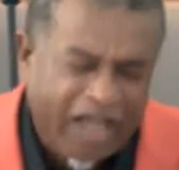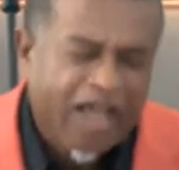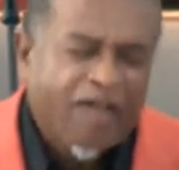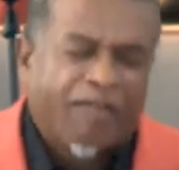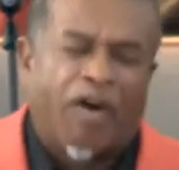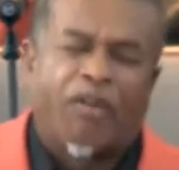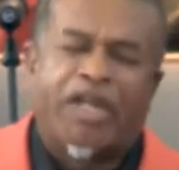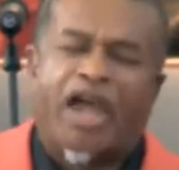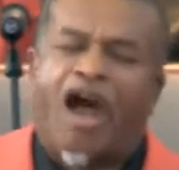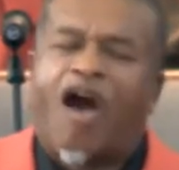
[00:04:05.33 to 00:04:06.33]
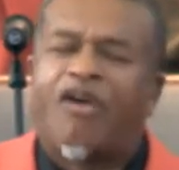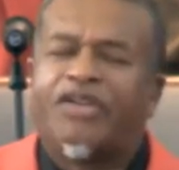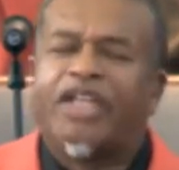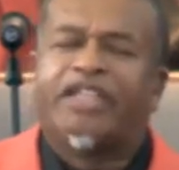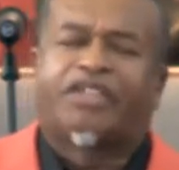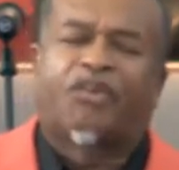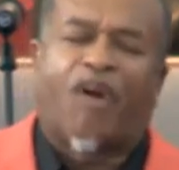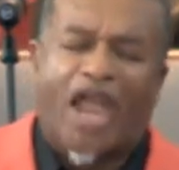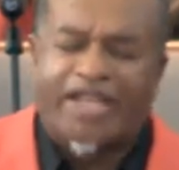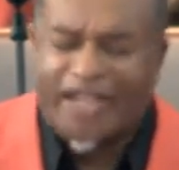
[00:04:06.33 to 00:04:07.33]
But we all need you
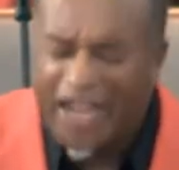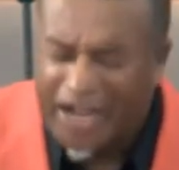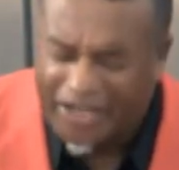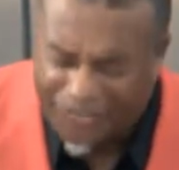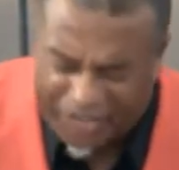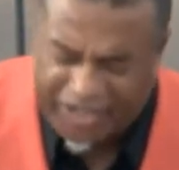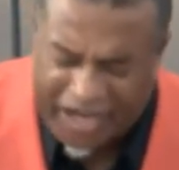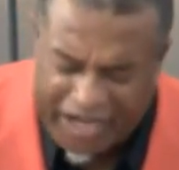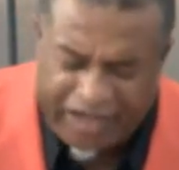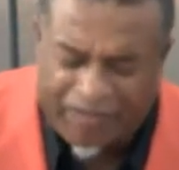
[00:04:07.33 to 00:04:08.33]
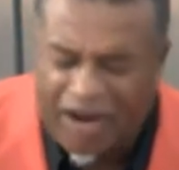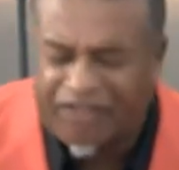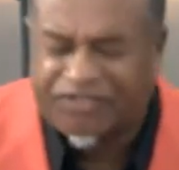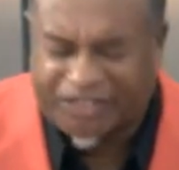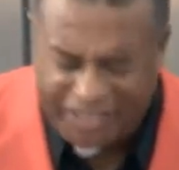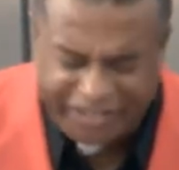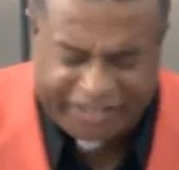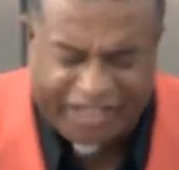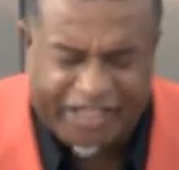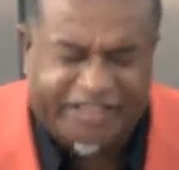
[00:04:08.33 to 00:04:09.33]
right now in the name of
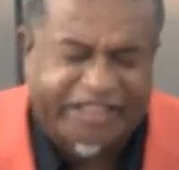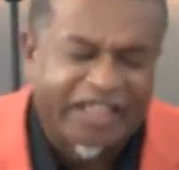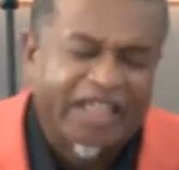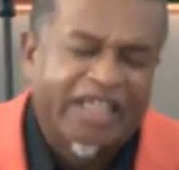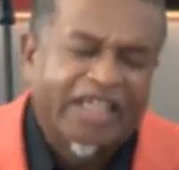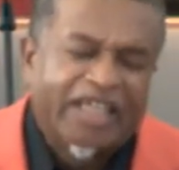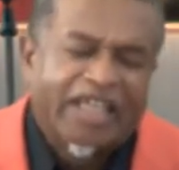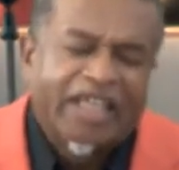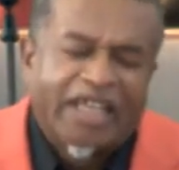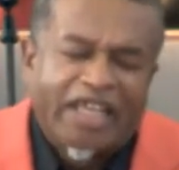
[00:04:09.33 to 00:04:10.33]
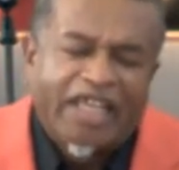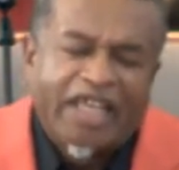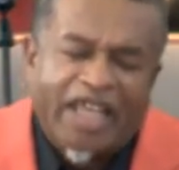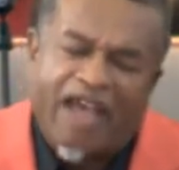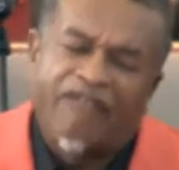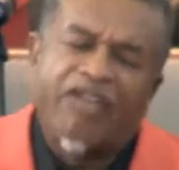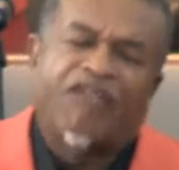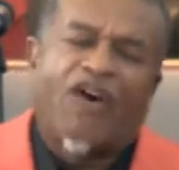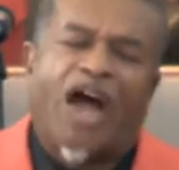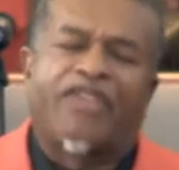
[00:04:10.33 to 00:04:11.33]
Jesus. Heavenly
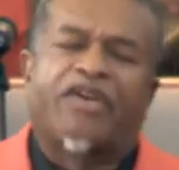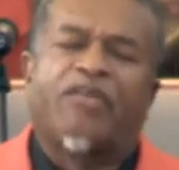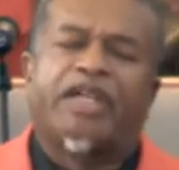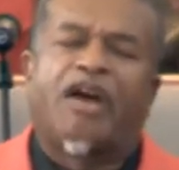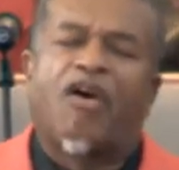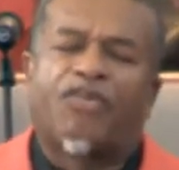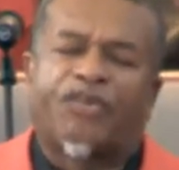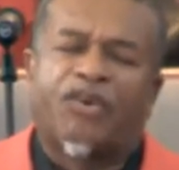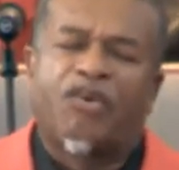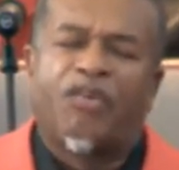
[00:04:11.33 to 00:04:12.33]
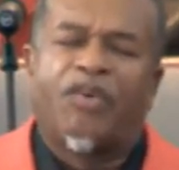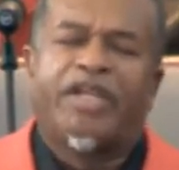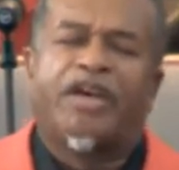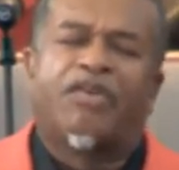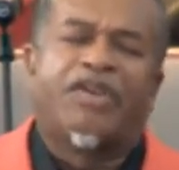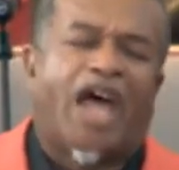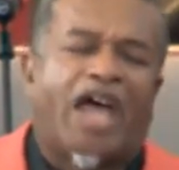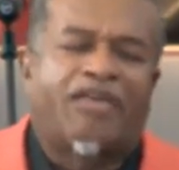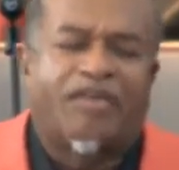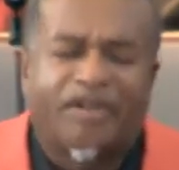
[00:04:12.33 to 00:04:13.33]
Father, we go through, we know
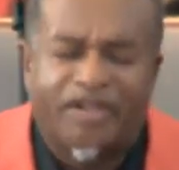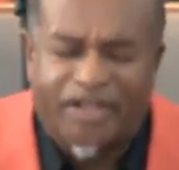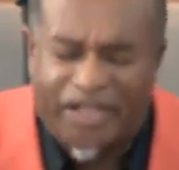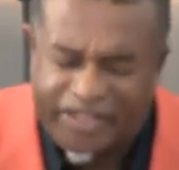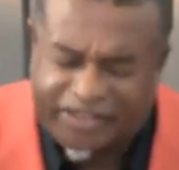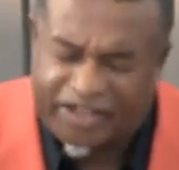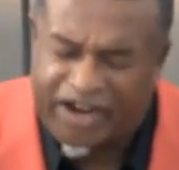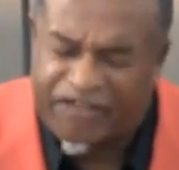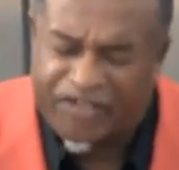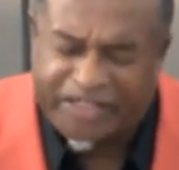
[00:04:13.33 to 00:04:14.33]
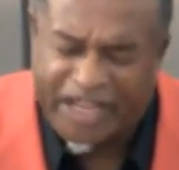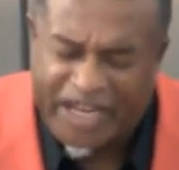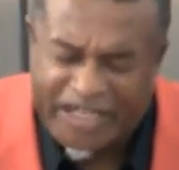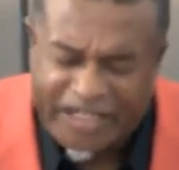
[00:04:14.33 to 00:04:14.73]
not each and every day,